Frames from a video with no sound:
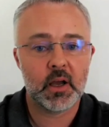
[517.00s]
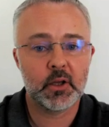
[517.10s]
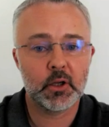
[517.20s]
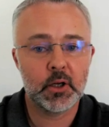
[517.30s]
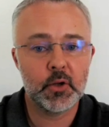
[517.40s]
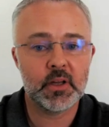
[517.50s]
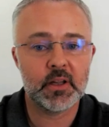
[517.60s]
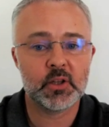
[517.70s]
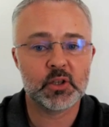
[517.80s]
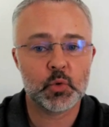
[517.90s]
I
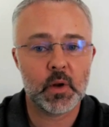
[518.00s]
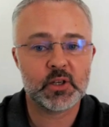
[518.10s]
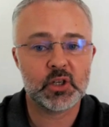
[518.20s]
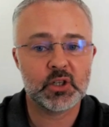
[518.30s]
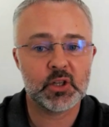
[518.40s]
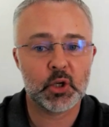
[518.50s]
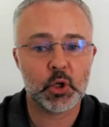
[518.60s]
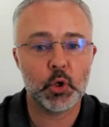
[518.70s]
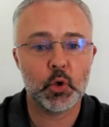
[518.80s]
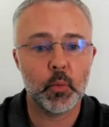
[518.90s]
concluded that switching to the
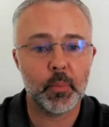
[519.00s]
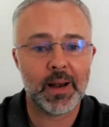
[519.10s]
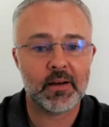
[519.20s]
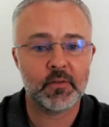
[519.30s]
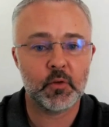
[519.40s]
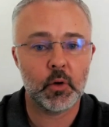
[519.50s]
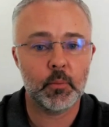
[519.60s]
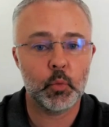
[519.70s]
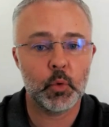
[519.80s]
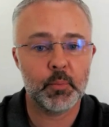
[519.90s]
Google
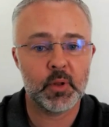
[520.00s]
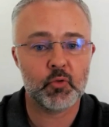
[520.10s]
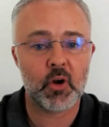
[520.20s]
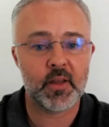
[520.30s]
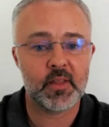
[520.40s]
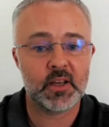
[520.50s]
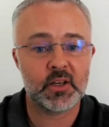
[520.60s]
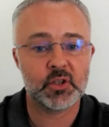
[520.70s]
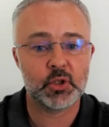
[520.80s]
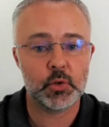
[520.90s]
platform would be the right
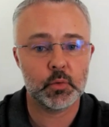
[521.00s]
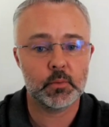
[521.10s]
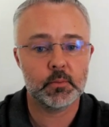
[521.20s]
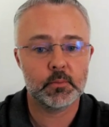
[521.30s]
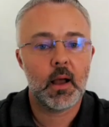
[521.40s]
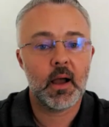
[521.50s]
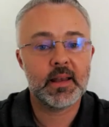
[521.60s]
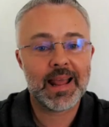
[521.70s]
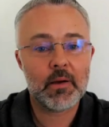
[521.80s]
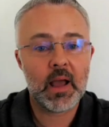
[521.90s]
thing to do. I
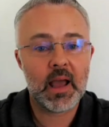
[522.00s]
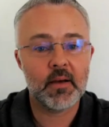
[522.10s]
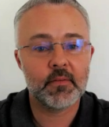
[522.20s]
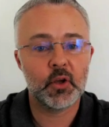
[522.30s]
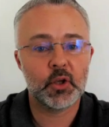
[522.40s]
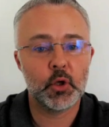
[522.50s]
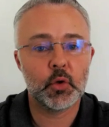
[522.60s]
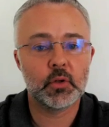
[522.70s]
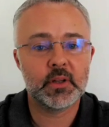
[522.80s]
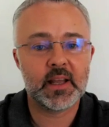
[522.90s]
now have a
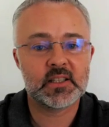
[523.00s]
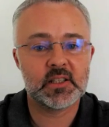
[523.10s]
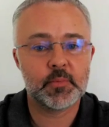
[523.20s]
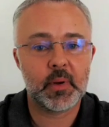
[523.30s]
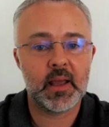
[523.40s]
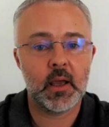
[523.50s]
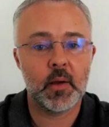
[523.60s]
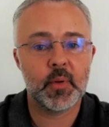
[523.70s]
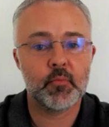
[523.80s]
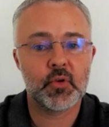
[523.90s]
Google Nest display
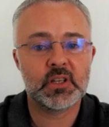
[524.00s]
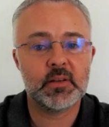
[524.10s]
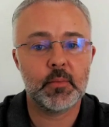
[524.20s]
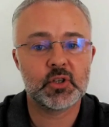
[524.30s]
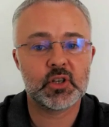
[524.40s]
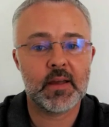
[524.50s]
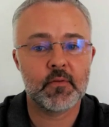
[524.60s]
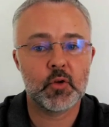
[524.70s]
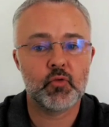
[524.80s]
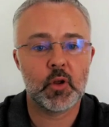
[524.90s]
hub in pretty much
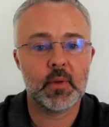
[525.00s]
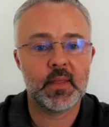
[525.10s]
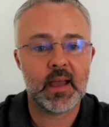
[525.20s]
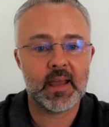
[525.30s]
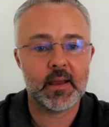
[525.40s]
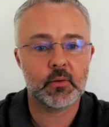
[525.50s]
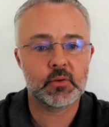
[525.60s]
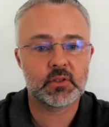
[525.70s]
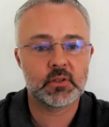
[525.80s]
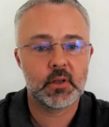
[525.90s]
every room in the
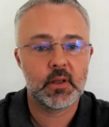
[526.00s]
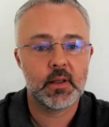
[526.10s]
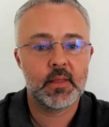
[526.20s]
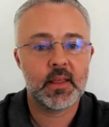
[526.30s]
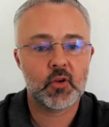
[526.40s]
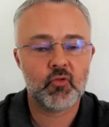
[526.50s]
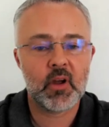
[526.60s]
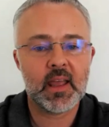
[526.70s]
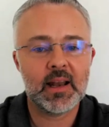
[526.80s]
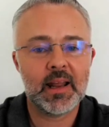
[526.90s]
house. They're
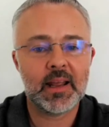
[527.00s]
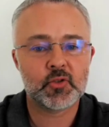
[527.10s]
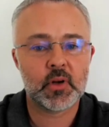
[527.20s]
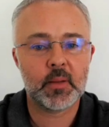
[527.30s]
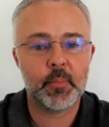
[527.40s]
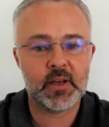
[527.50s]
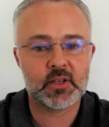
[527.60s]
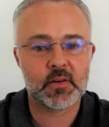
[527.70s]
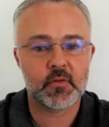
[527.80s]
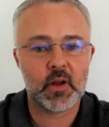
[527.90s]
great electronic
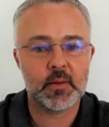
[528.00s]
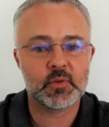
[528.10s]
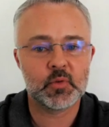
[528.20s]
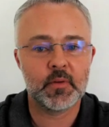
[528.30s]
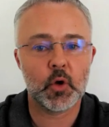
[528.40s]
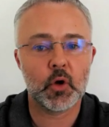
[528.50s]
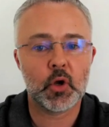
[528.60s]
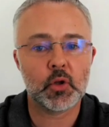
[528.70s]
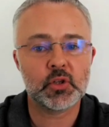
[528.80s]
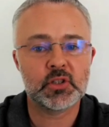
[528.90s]
picture frames, and we've got a
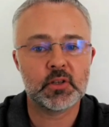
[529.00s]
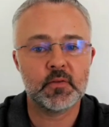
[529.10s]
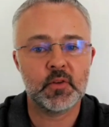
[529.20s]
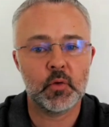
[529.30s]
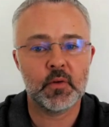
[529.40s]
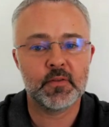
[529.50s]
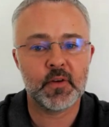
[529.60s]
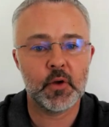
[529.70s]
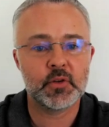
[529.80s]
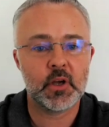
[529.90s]
constant view of
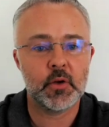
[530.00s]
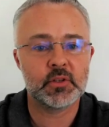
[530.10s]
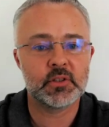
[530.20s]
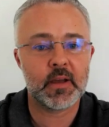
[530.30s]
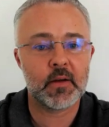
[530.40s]
photos of